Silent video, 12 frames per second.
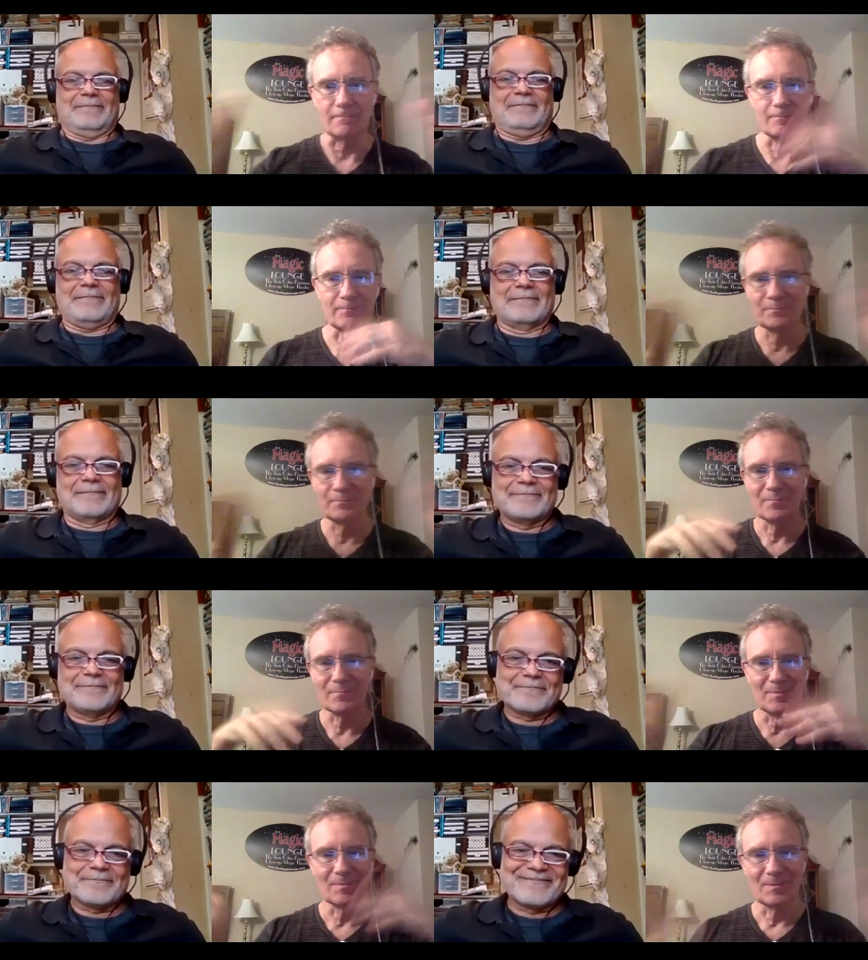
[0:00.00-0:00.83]

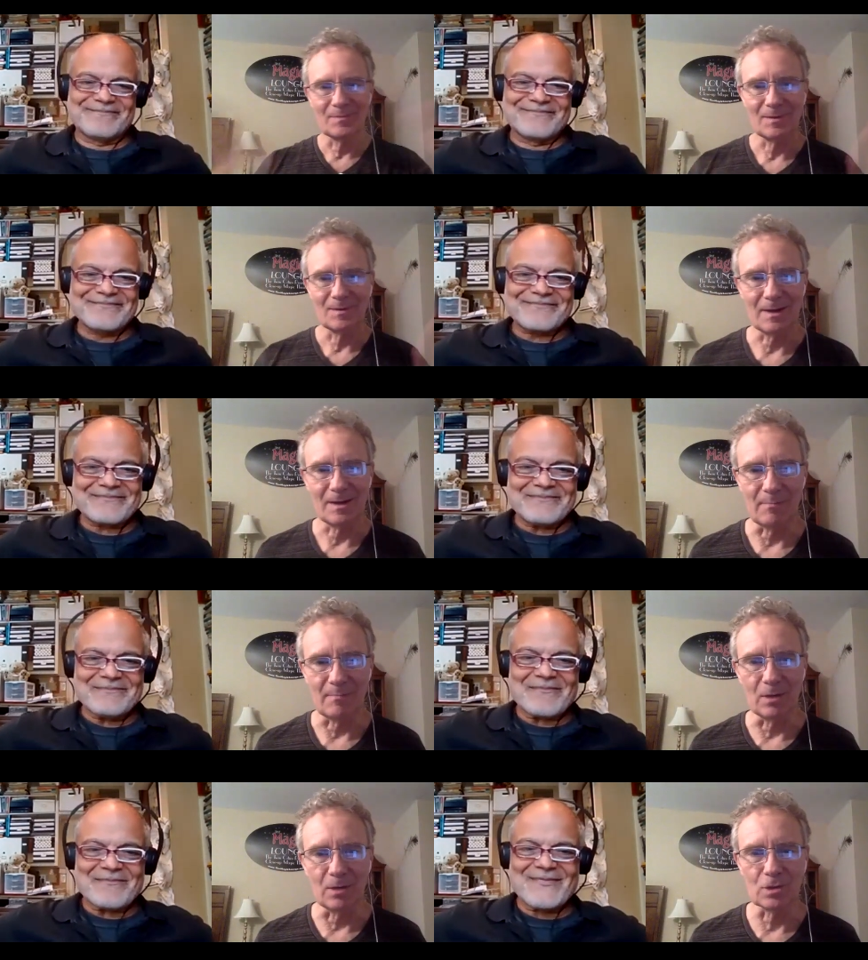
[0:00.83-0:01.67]
Speaker 1: I got
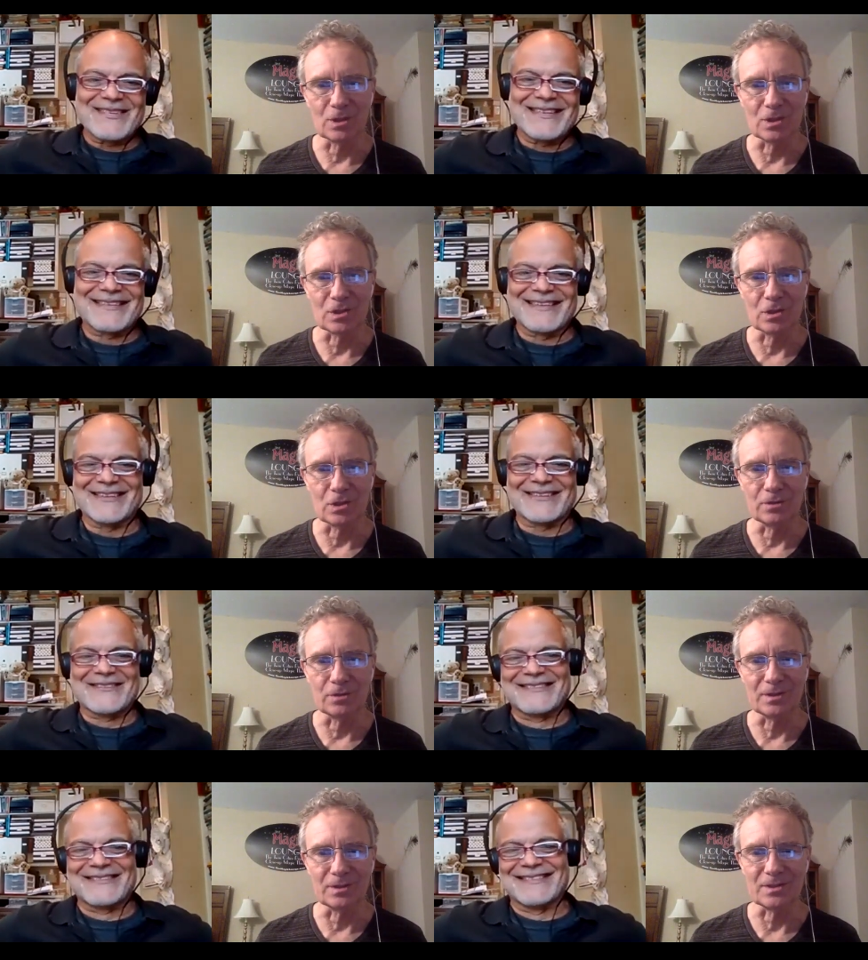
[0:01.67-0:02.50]
my own
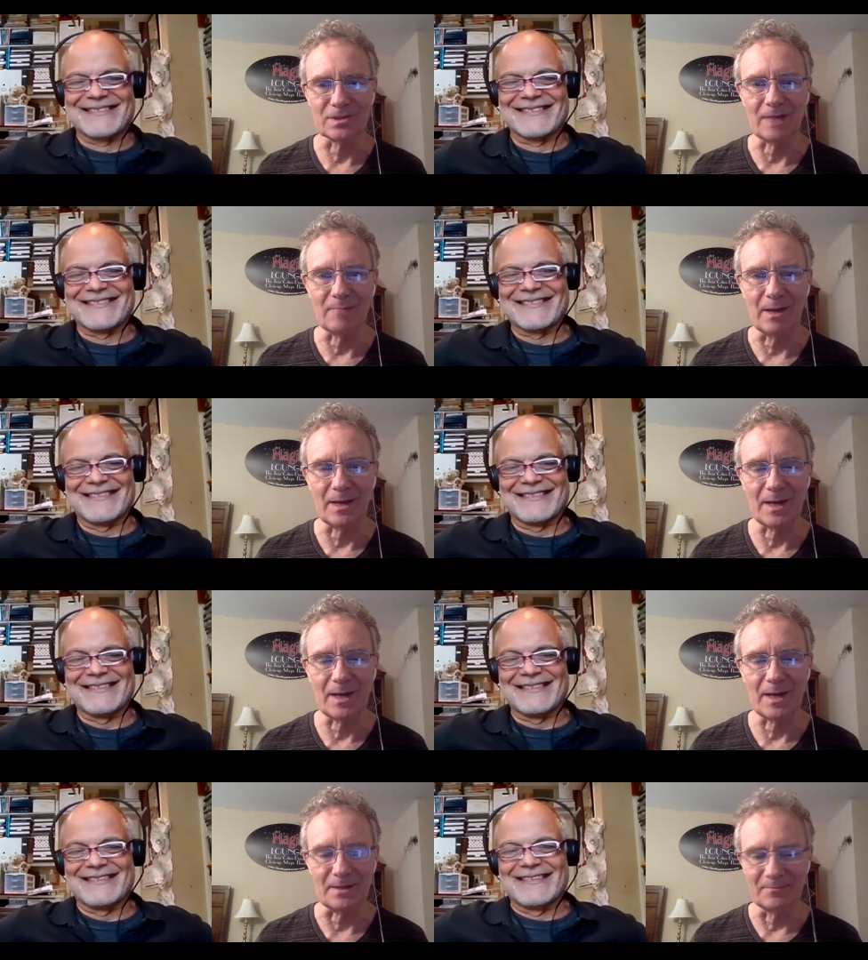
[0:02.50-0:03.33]
consultant inside my
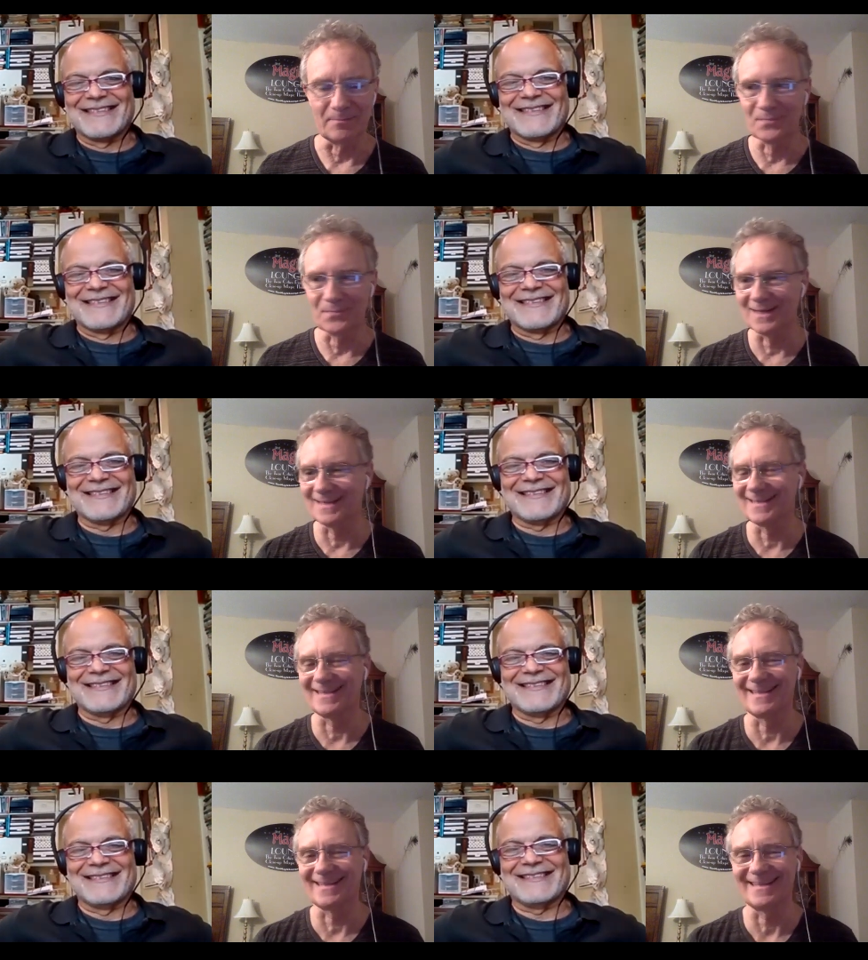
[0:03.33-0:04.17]
head.
Speaker 2: uh-huh,
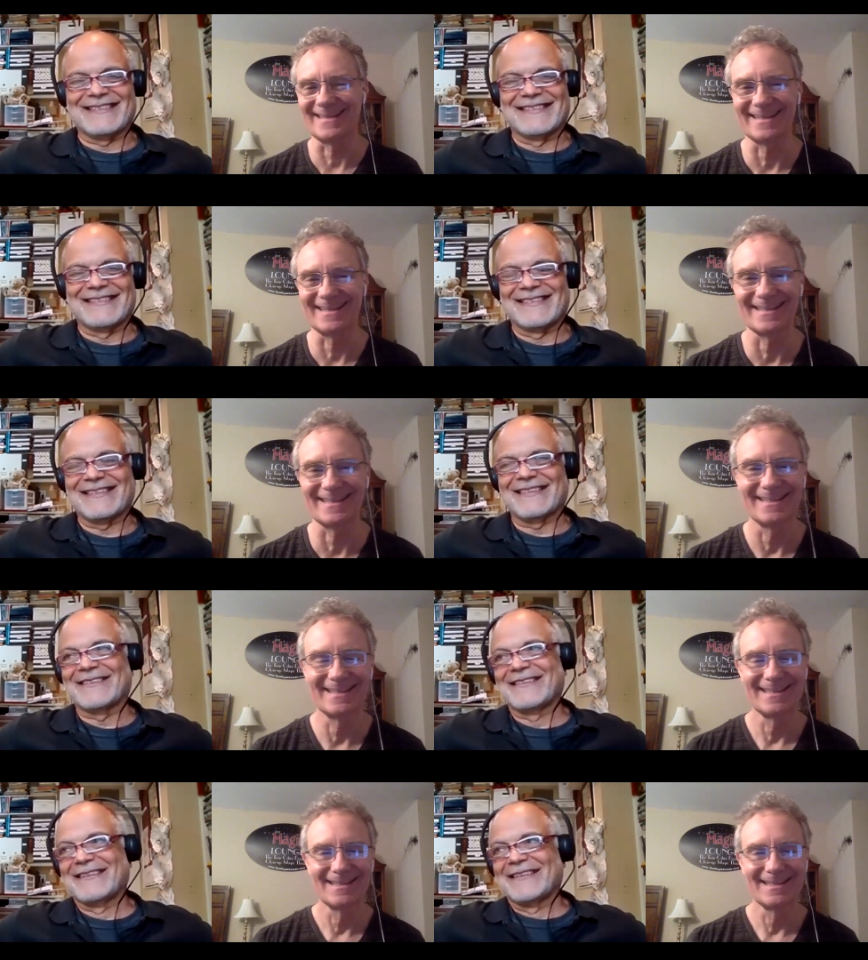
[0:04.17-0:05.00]
uh-huh, yeah.
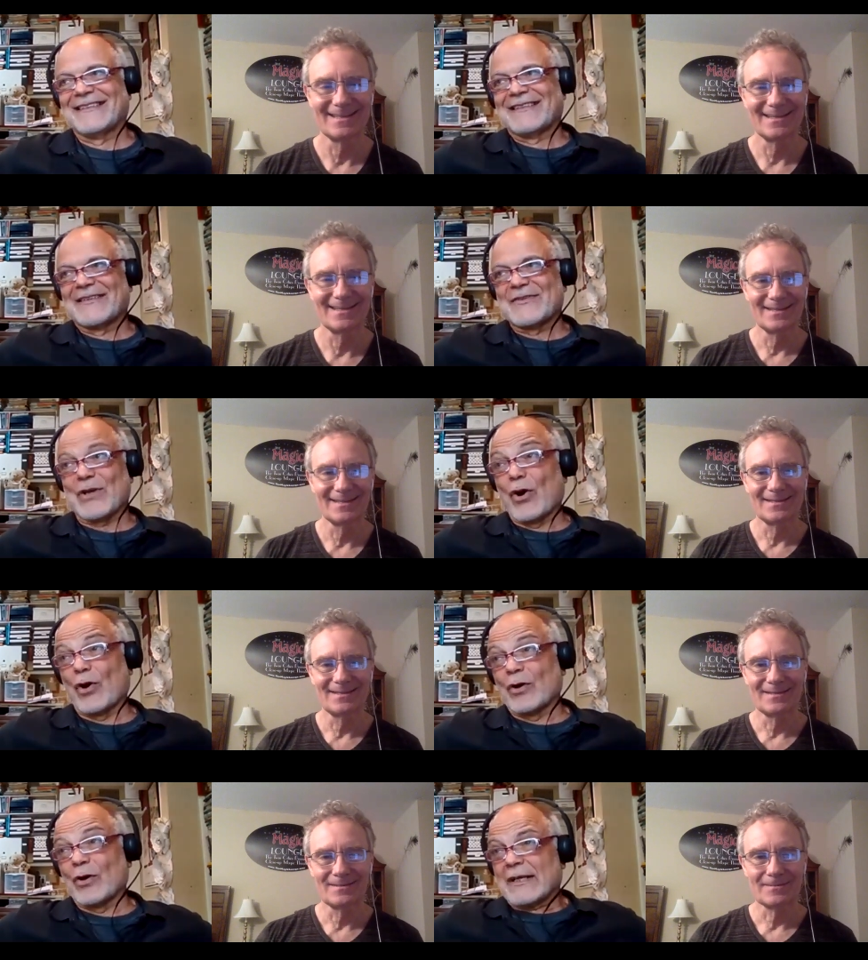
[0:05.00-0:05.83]

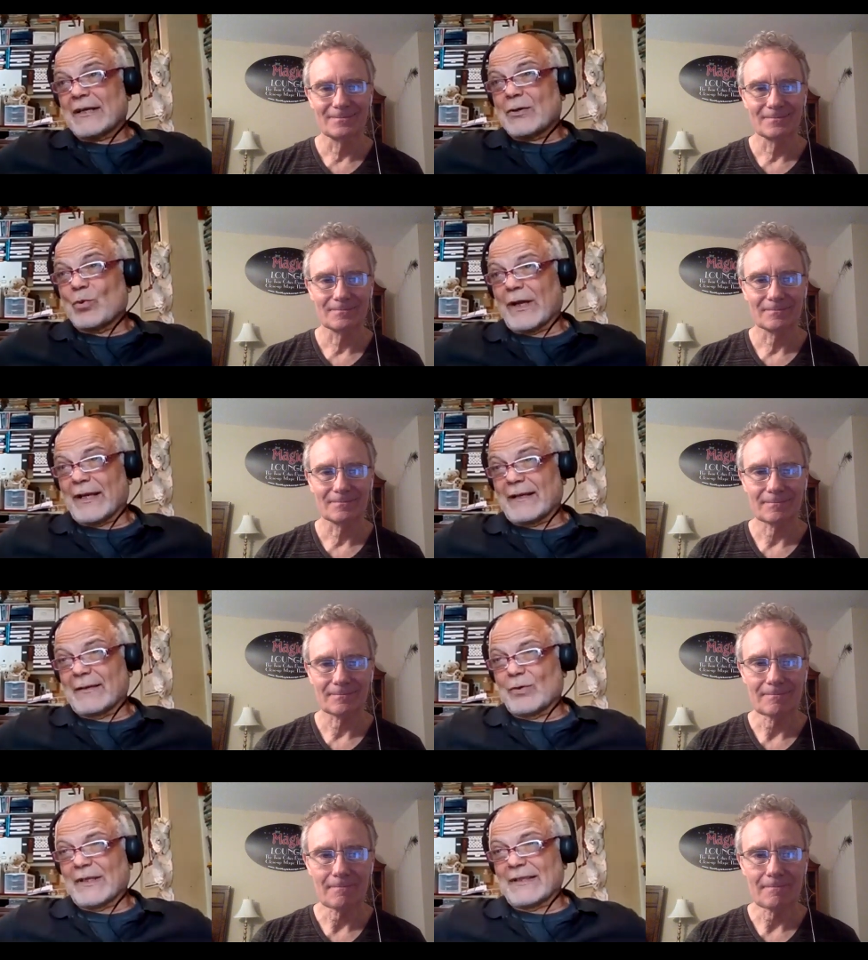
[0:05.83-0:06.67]
So
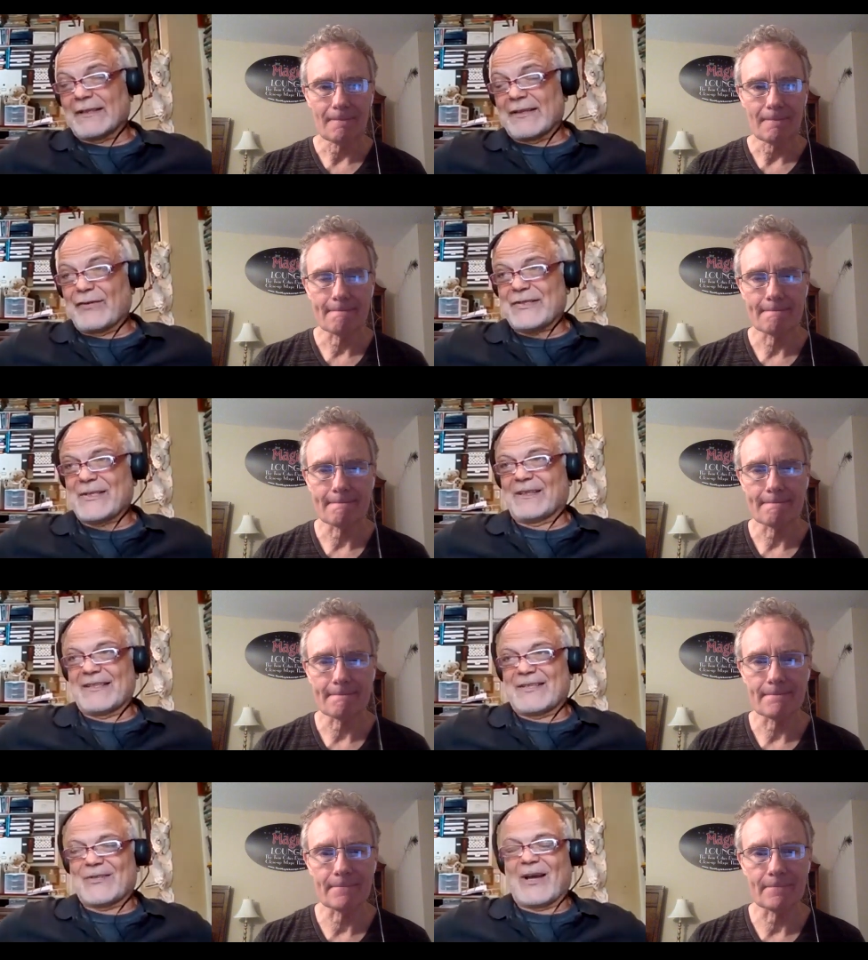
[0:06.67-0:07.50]
when when
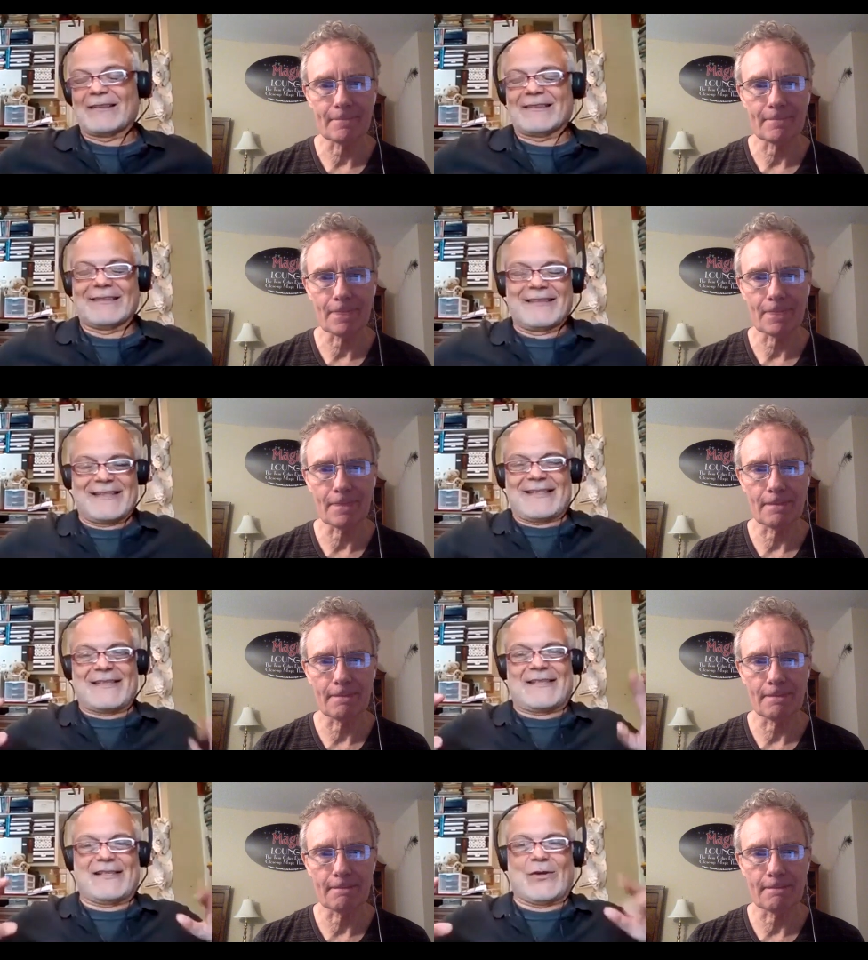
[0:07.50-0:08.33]
diversity started as a
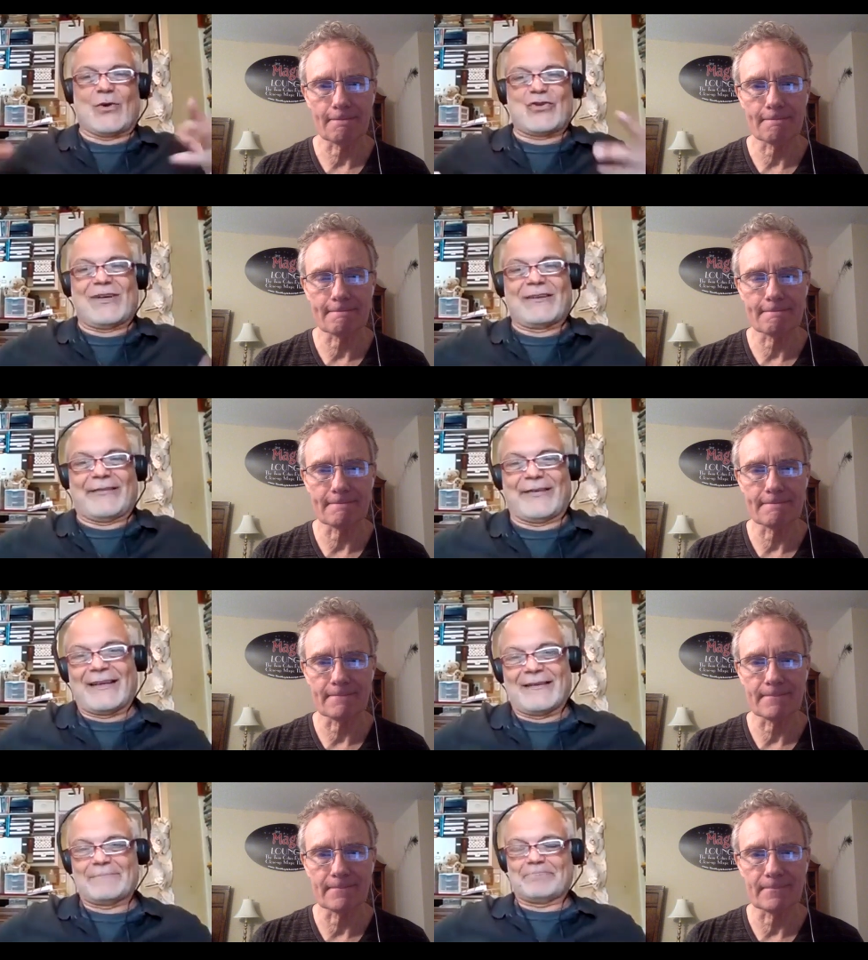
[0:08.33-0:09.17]
social
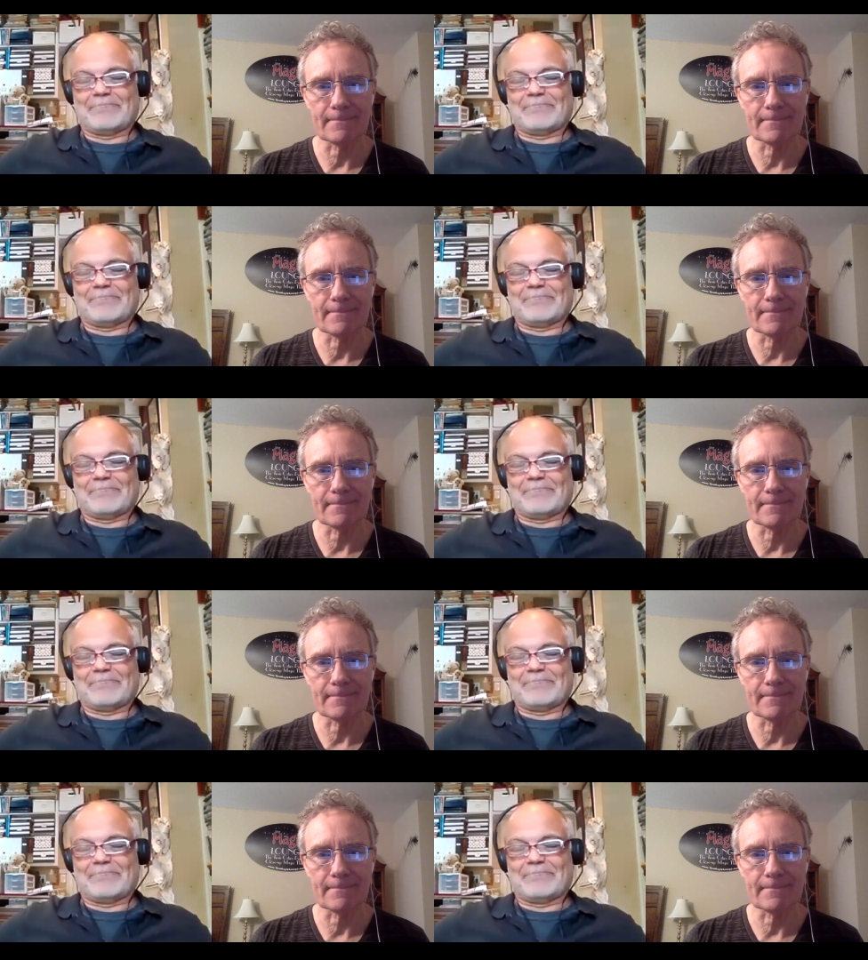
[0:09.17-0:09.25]
thing